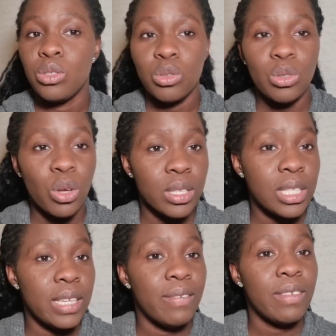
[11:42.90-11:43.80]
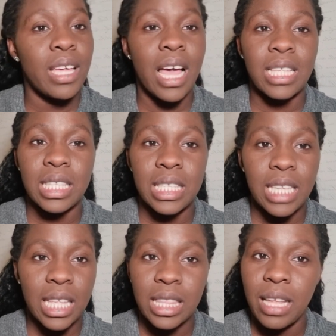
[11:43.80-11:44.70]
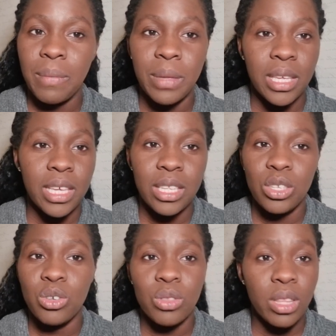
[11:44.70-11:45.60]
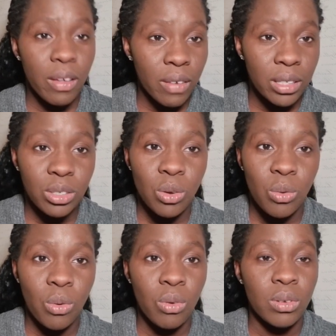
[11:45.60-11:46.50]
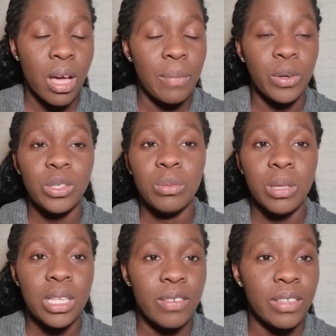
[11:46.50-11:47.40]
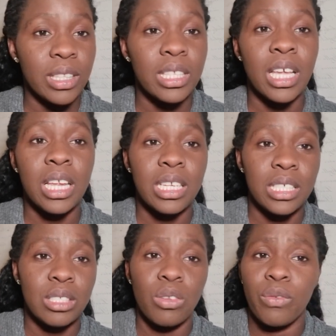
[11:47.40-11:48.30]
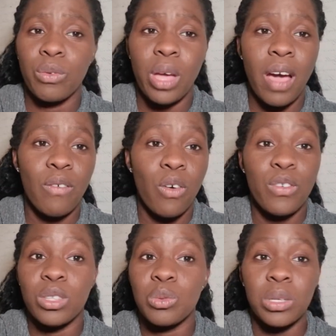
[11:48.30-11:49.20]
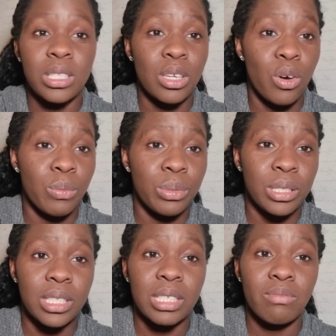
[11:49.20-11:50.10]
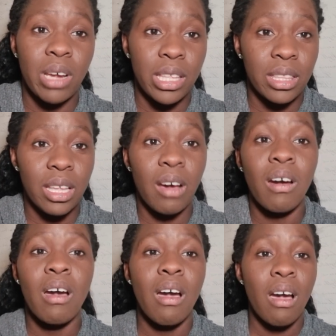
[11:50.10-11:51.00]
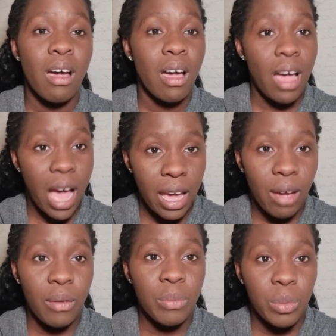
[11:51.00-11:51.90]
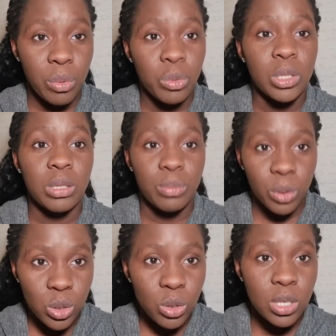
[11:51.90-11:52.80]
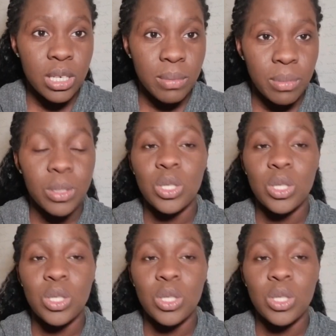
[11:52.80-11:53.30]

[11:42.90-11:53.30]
Do your CV and send them in. You never know. I'm going to be leaving a list of, we have over 20 companies right now hiring people with sponsorship.